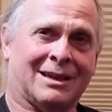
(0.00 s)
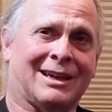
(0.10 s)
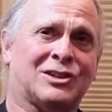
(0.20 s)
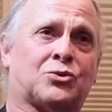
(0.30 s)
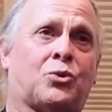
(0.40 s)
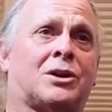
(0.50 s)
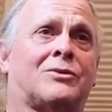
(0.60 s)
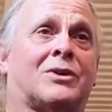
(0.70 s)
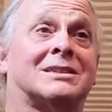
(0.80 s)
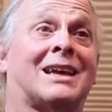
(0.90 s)
Each one
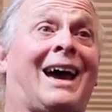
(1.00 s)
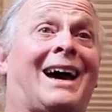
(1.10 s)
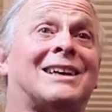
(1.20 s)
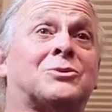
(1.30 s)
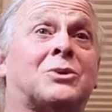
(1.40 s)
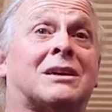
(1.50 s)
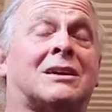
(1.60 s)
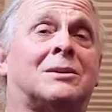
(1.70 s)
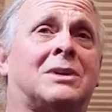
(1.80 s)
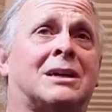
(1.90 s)
of us, as we
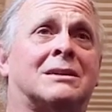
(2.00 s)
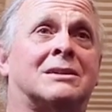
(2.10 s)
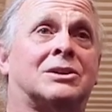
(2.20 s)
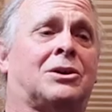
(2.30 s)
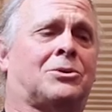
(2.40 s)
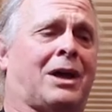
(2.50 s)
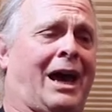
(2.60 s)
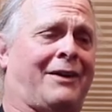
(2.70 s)
come in, you don't